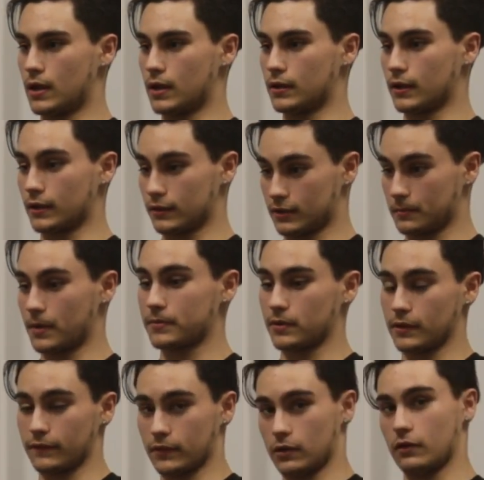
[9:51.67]
And like sometimes
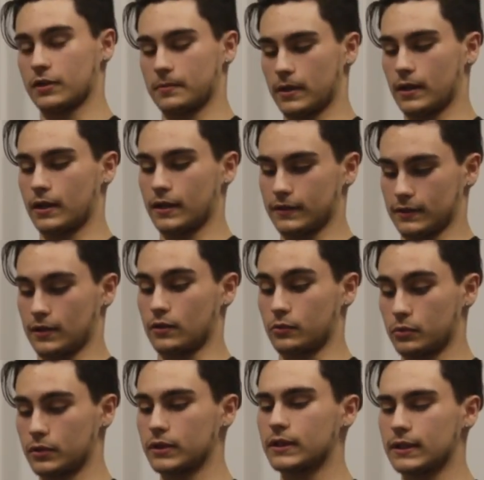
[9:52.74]
I'll even close my eyes and
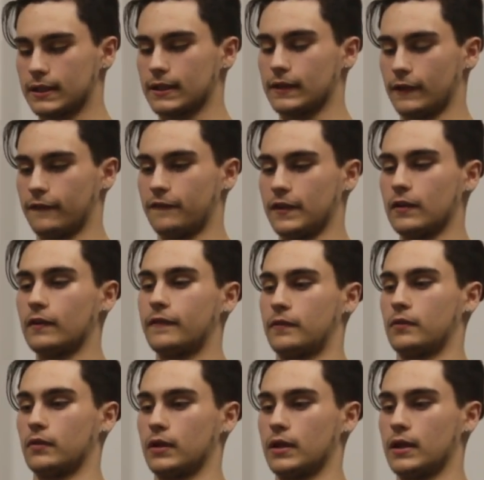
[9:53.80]
I'll really get the feel
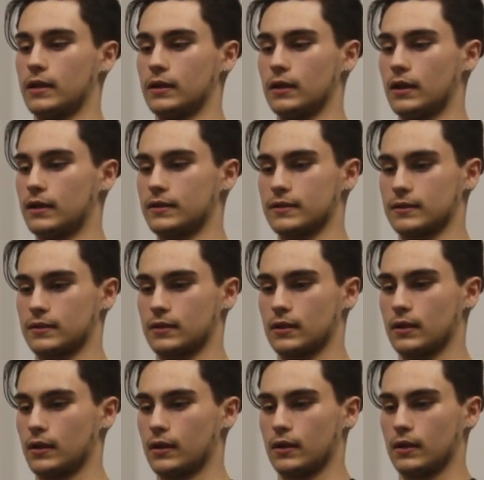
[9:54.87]
for it, and mm. I just